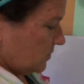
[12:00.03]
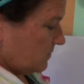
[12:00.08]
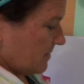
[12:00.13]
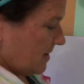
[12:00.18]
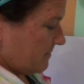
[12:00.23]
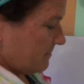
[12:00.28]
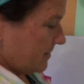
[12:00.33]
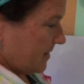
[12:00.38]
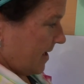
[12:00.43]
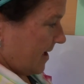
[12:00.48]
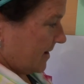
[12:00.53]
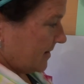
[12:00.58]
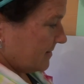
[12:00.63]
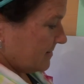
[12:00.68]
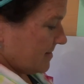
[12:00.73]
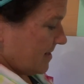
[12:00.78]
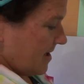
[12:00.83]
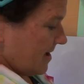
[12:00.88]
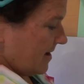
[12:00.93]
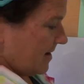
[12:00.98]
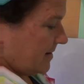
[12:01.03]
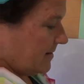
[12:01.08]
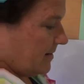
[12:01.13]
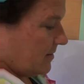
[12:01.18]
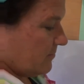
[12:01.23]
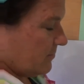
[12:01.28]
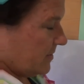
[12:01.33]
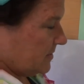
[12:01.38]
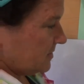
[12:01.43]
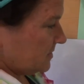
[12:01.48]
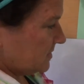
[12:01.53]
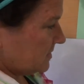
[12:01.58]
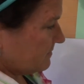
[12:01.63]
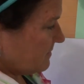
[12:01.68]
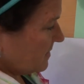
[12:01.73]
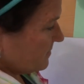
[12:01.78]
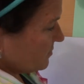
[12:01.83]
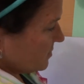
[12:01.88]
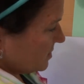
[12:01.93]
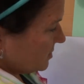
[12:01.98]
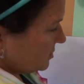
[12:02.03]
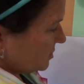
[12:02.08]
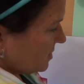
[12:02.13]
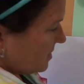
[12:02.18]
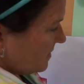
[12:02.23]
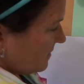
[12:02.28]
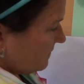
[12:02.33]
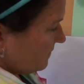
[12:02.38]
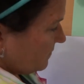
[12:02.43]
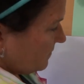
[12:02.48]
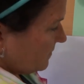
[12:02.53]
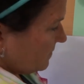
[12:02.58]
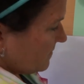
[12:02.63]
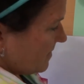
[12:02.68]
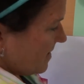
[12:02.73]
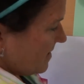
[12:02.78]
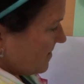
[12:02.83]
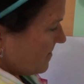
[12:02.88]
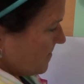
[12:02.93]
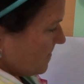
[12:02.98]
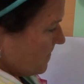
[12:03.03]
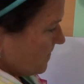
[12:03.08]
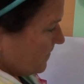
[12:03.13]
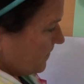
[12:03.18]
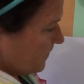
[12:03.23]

my black line. I rinsed my brush off for a while.